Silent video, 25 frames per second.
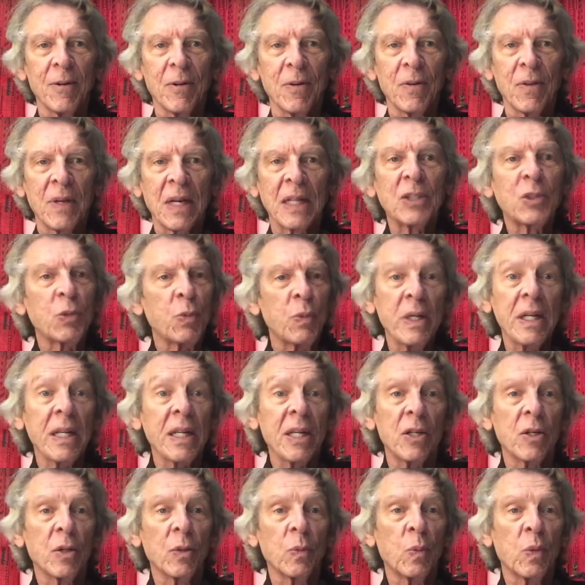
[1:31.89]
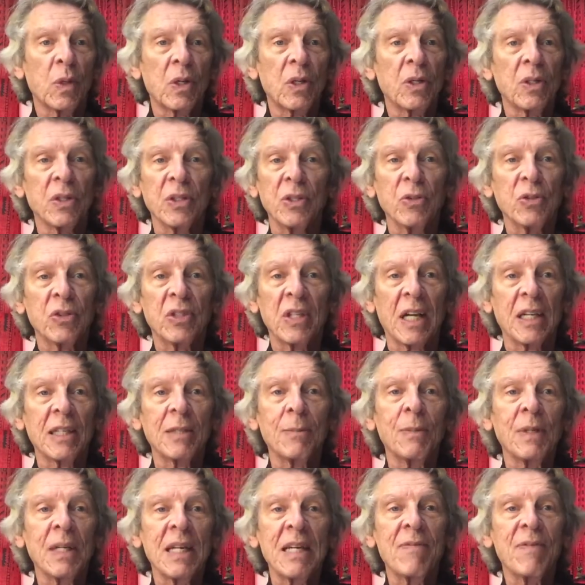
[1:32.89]
That's really your world. You
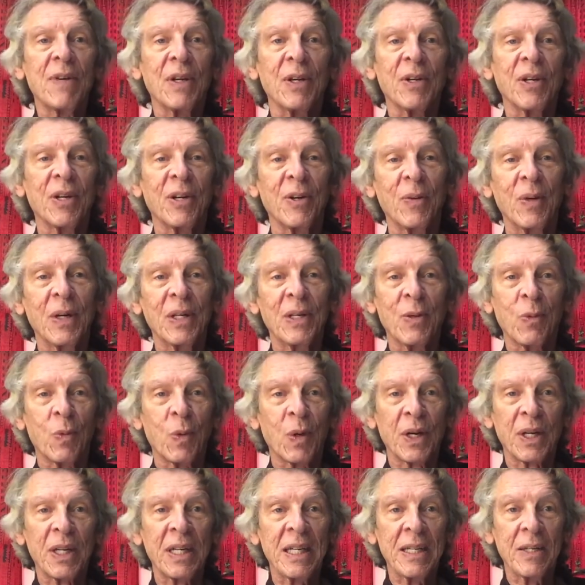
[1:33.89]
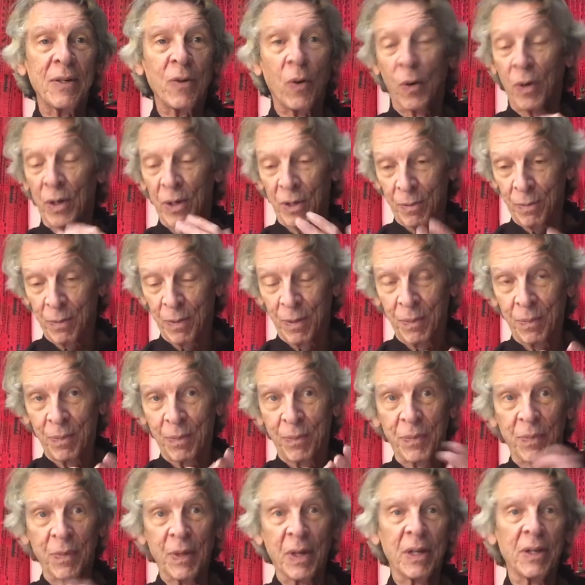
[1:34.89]
seldom leave it when you're working or
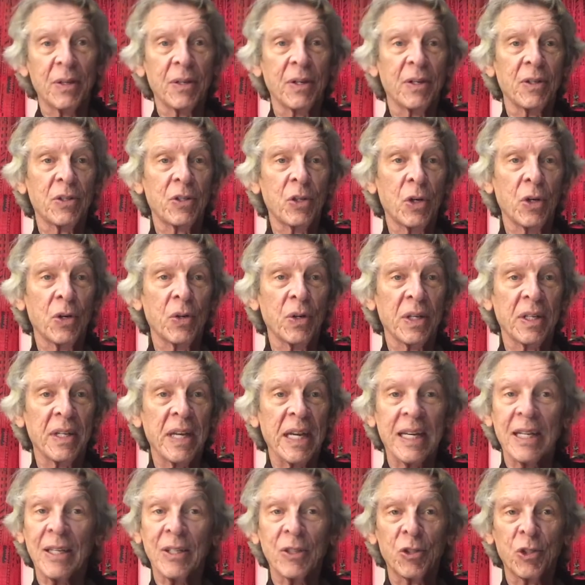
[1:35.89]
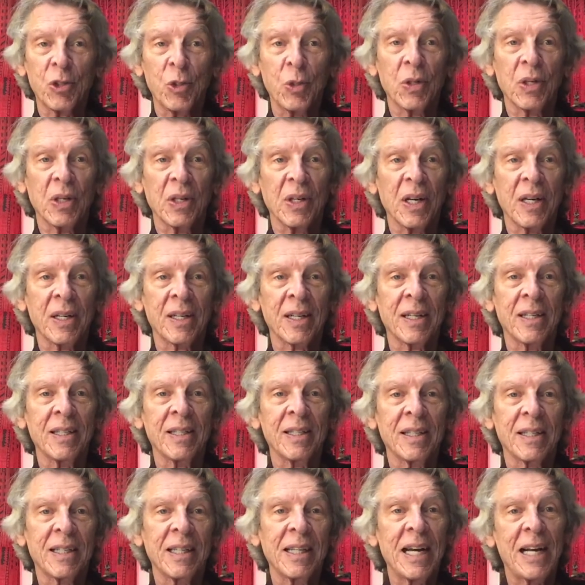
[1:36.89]
taking a tour on a
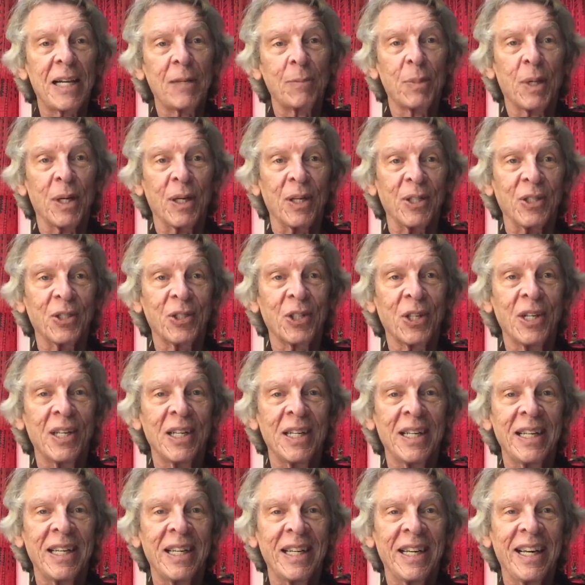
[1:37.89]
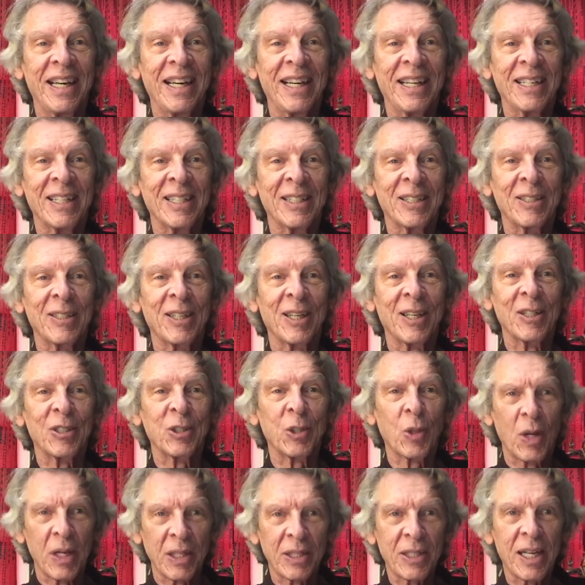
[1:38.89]
canal barge. And
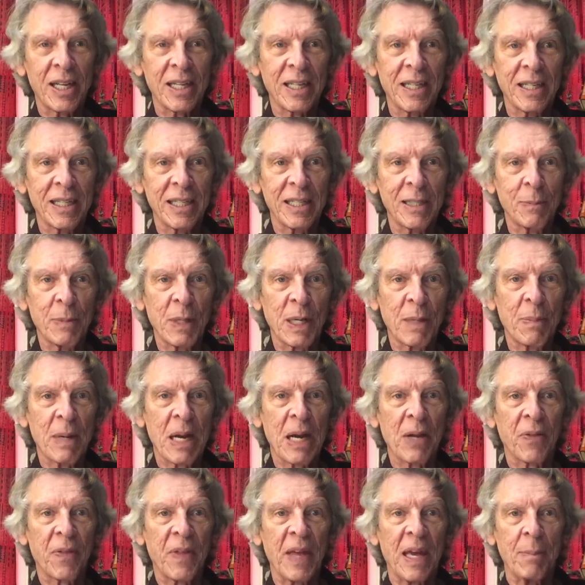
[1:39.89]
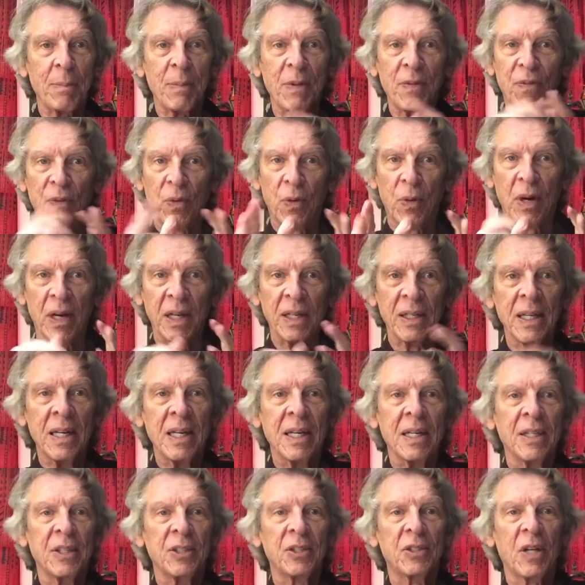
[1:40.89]
so I'll tell you a little bit about that before I
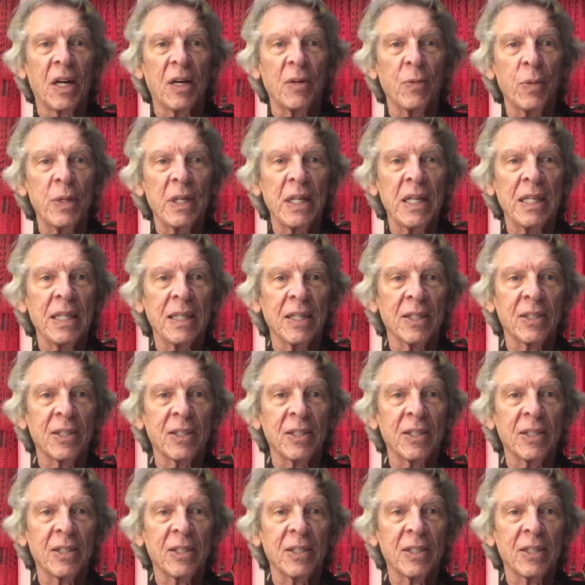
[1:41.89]
start reading the